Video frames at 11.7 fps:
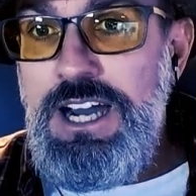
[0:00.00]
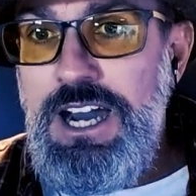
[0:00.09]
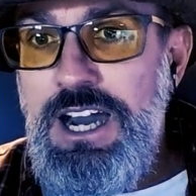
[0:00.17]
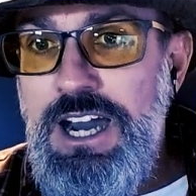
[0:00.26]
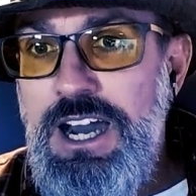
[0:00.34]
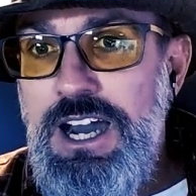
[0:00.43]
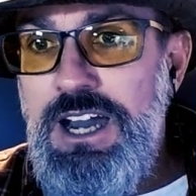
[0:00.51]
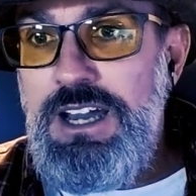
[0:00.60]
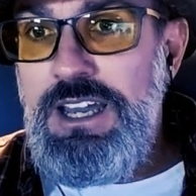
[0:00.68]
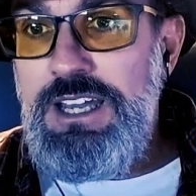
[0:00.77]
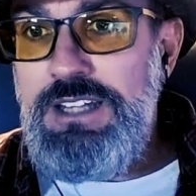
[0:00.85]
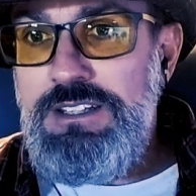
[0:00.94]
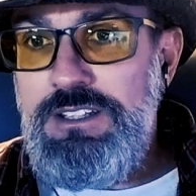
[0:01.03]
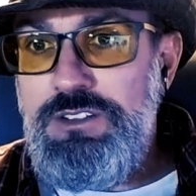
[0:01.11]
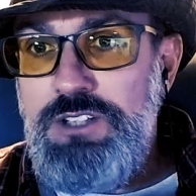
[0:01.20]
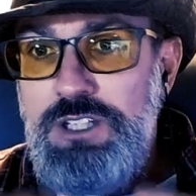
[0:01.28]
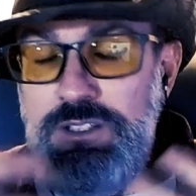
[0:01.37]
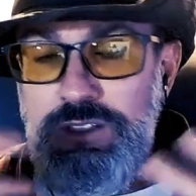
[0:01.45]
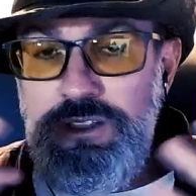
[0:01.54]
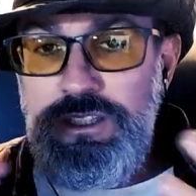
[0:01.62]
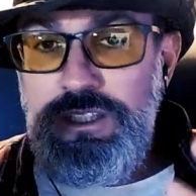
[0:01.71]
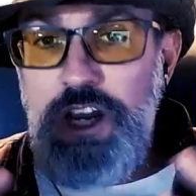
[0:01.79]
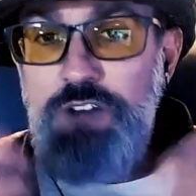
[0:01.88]
And
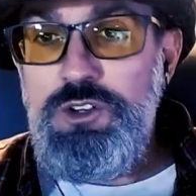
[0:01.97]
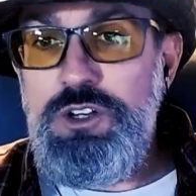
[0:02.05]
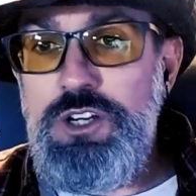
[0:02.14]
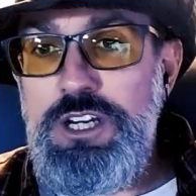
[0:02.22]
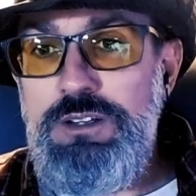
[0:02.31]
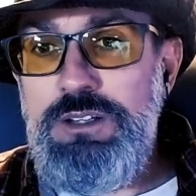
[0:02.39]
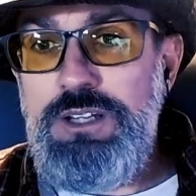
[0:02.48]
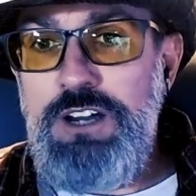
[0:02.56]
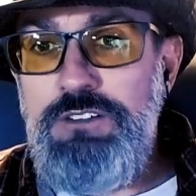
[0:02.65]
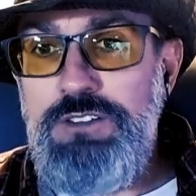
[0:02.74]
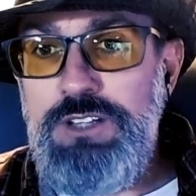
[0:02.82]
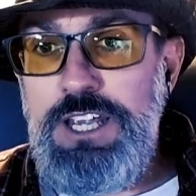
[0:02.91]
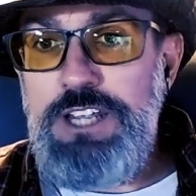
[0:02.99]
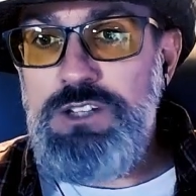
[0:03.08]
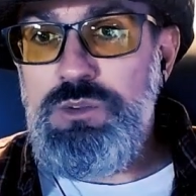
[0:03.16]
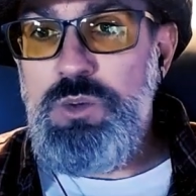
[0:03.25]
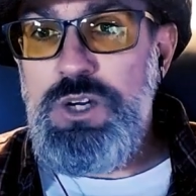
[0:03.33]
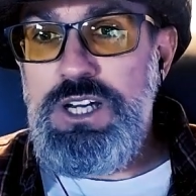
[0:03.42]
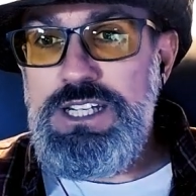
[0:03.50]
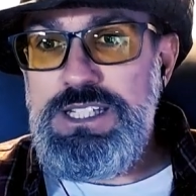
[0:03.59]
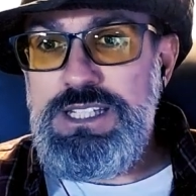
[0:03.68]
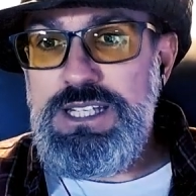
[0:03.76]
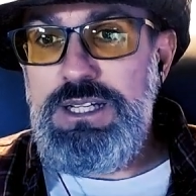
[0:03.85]
the country of Atlantis
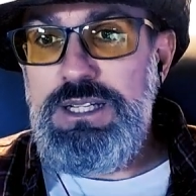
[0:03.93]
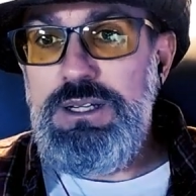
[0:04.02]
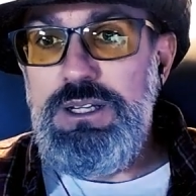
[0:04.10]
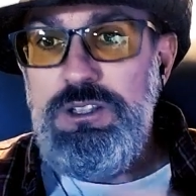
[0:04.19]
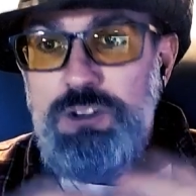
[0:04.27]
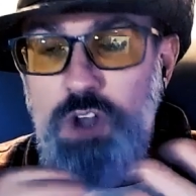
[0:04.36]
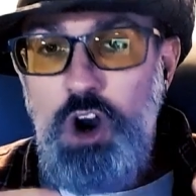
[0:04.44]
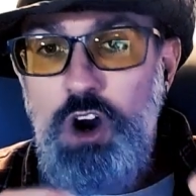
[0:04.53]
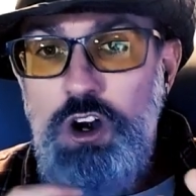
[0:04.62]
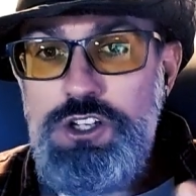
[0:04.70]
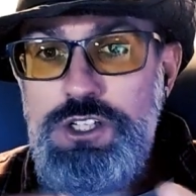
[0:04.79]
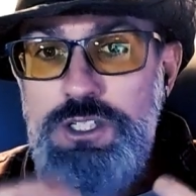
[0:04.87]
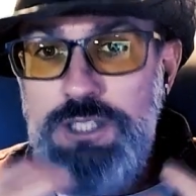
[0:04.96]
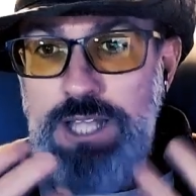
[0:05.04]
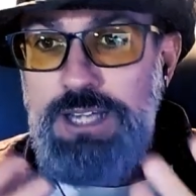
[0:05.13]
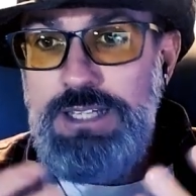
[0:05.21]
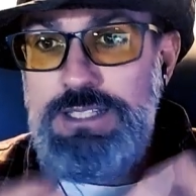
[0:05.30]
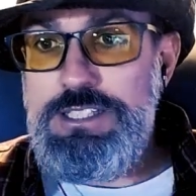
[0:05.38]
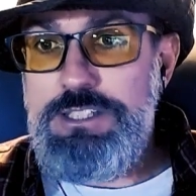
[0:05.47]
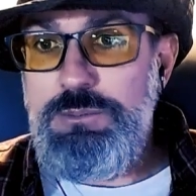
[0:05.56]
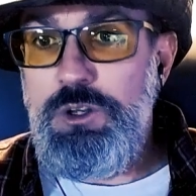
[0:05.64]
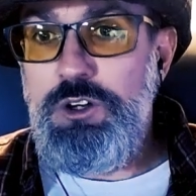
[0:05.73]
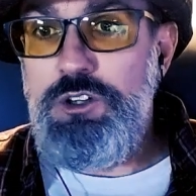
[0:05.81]
was large, like
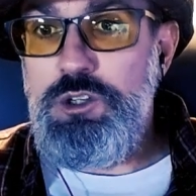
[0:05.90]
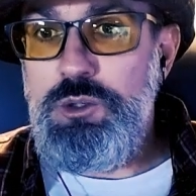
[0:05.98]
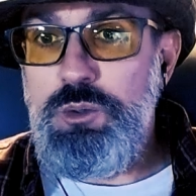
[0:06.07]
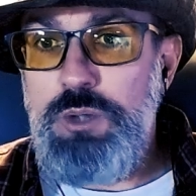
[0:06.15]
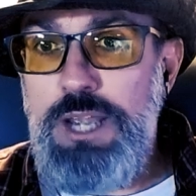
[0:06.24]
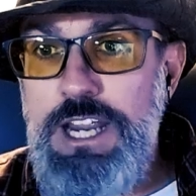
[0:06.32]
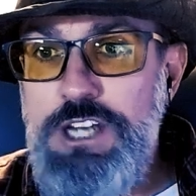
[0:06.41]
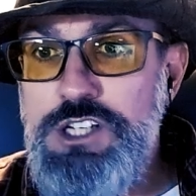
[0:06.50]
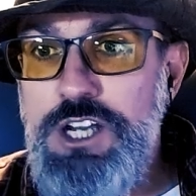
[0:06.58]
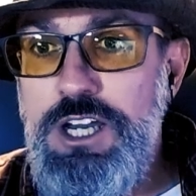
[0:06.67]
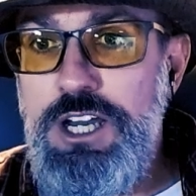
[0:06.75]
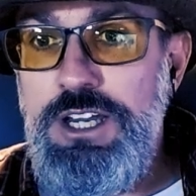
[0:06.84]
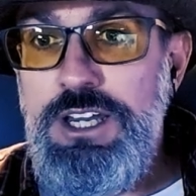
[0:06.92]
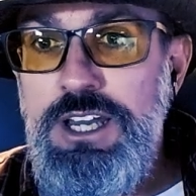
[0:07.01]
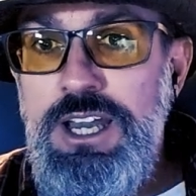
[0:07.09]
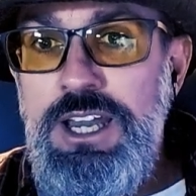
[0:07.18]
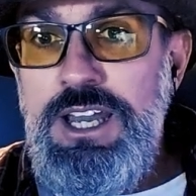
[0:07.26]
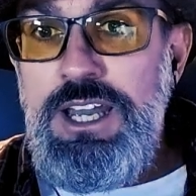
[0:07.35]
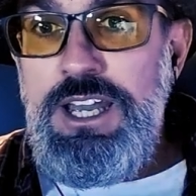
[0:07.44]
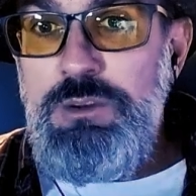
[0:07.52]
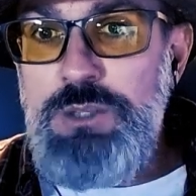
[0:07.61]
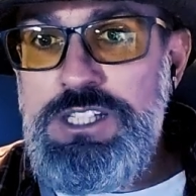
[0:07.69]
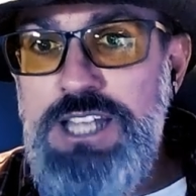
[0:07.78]
similar to Asia.
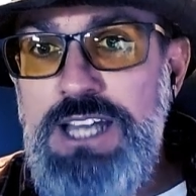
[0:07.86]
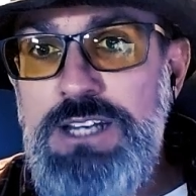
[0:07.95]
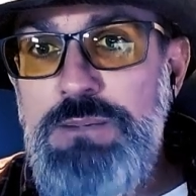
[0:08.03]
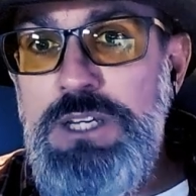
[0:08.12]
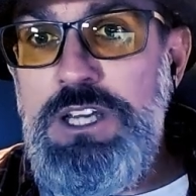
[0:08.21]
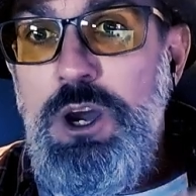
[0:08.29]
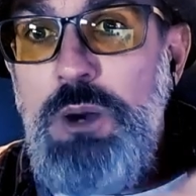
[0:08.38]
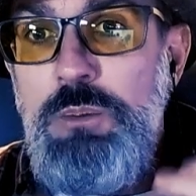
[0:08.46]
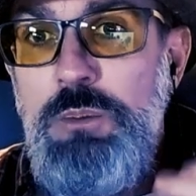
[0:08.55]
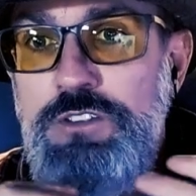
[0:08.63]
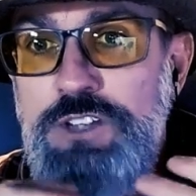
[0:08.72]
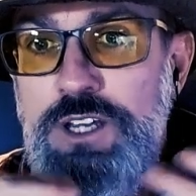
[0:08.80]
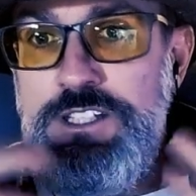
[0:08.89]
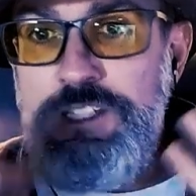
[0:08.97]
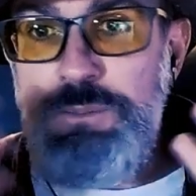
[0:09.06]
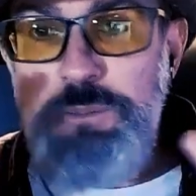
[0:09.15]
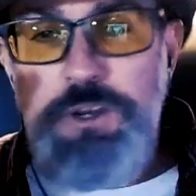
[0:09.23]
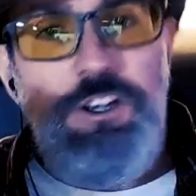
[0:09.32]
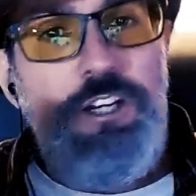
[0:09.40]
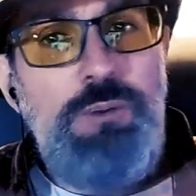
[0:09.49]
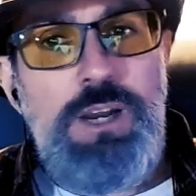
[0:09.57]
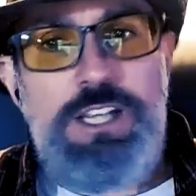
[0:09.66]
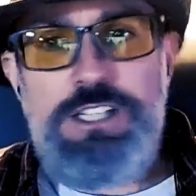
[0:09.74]
It was said to be home of a
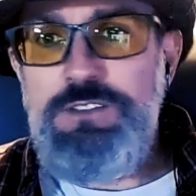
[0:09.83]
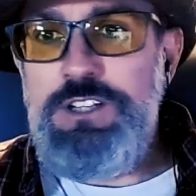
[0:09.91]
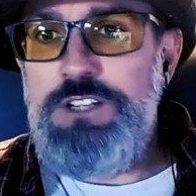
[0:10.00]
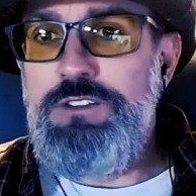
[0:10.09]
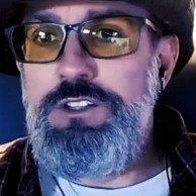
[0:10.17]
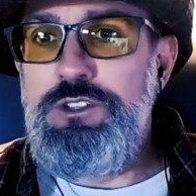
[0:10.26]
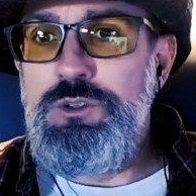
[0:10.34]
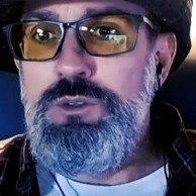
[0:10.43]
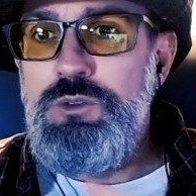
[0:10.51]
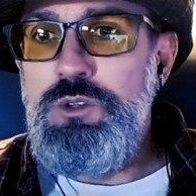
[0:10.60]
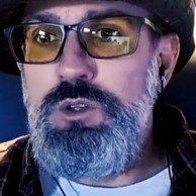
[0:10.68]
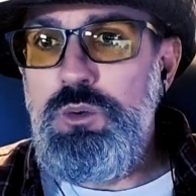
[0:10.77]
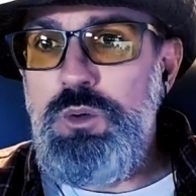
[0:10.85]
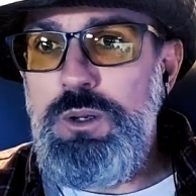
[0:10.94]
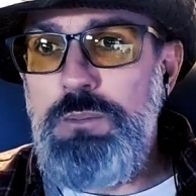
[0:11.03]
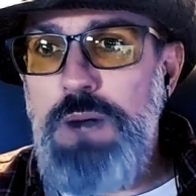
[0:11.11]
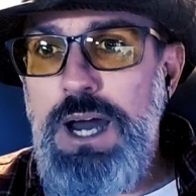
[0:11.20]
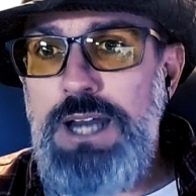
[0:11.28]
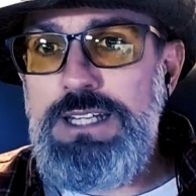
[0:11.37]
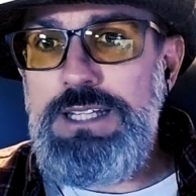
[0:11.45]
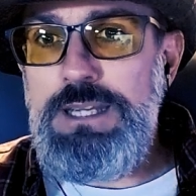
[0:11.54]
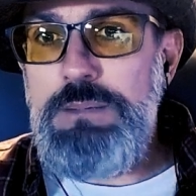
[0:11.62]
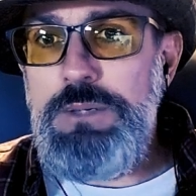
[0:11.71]
superior race of individuals who
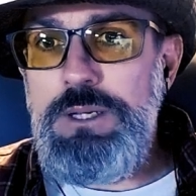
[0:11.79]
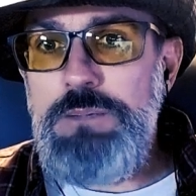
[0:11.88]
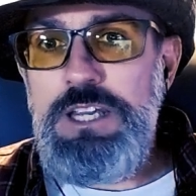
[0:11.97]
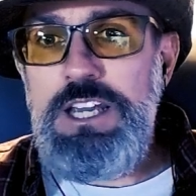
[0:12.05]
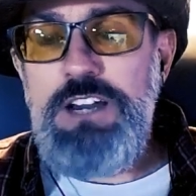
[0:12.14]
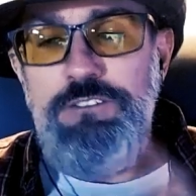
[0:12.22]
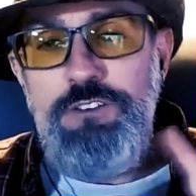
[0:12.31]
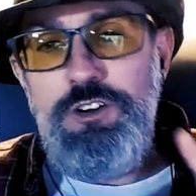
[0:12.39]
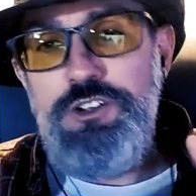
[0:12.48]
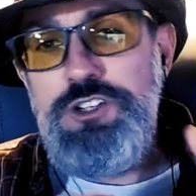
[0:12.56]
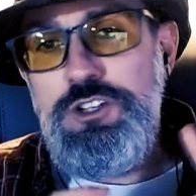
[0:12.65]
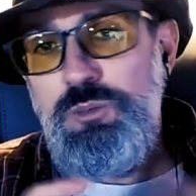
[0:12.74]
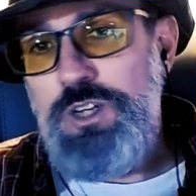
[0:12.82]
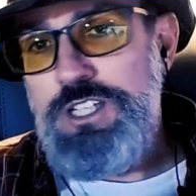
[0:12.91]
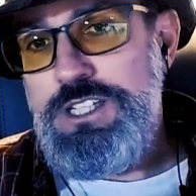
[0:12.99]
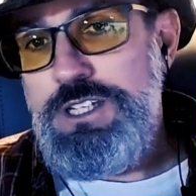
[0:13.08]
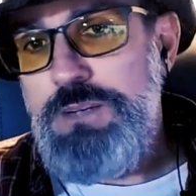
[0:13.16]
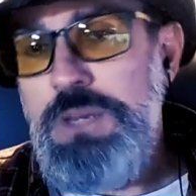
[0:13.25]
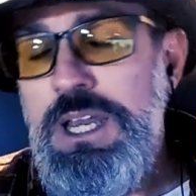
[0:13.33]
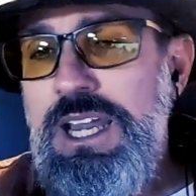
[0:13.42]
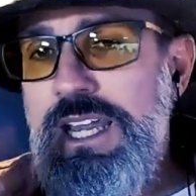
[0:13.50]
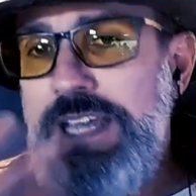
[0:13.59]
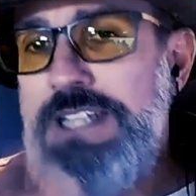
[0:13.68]
embodied the epitome of virtue and wisdom.
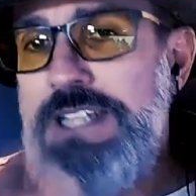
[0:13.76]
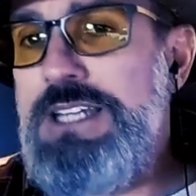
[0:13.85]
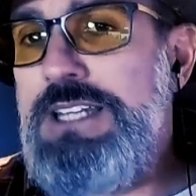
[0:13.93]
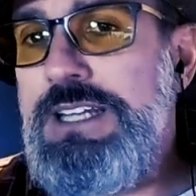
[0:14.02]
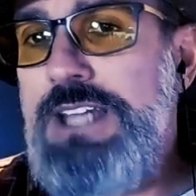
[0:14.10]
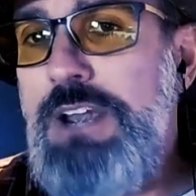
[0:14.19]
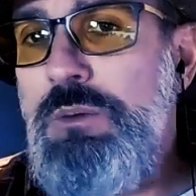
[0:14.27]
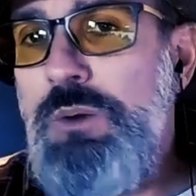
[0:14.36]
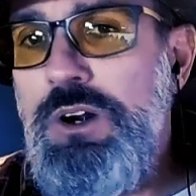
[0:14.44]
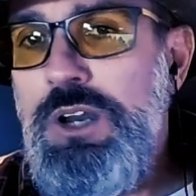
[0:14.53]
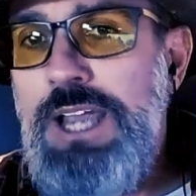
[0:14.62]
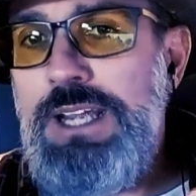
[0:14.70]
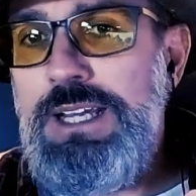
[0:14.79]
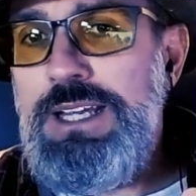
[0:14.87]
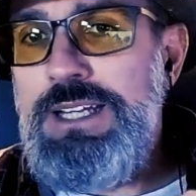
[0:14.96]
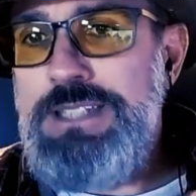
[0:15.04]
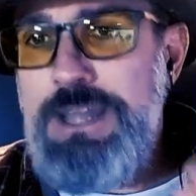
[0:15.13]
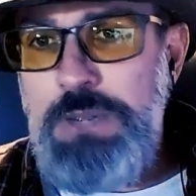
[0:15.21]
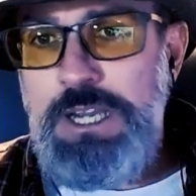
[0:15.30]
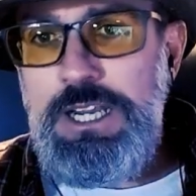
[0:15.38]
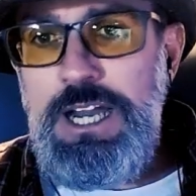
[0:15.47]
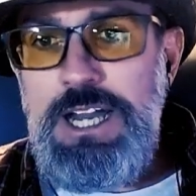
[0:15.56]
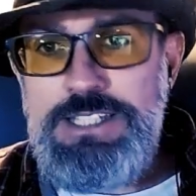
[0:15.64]
He said that they were like
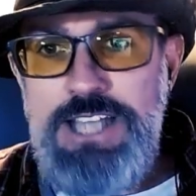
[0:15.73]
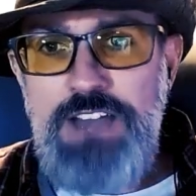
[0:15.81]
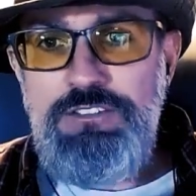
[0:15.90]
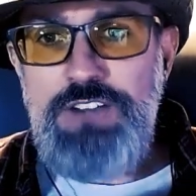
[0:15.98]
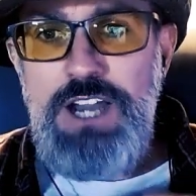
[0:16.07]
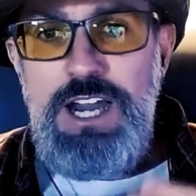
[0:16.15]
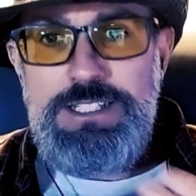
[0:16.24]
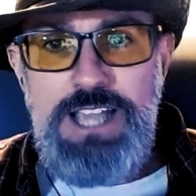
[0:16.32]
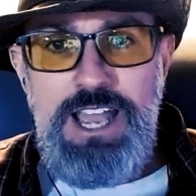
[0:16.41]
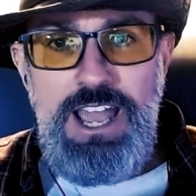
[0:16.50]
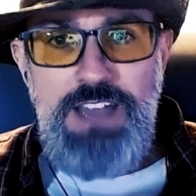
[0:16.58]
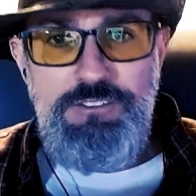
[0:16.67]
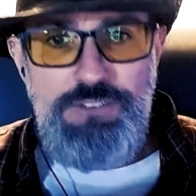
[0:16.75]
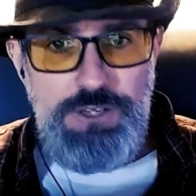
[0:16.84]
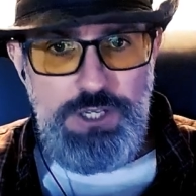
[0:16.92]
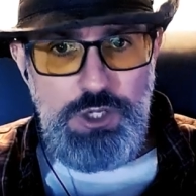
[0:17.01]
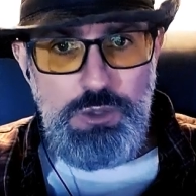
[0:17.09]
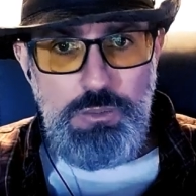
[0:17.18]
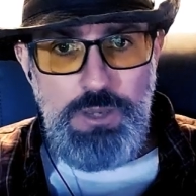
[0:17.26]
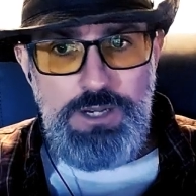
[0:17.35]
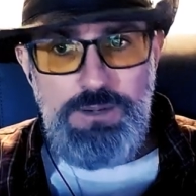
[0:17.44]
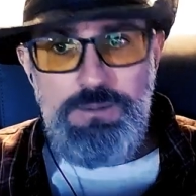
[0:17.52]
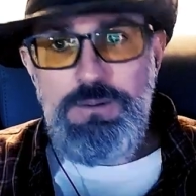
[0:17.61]
demigods, half human.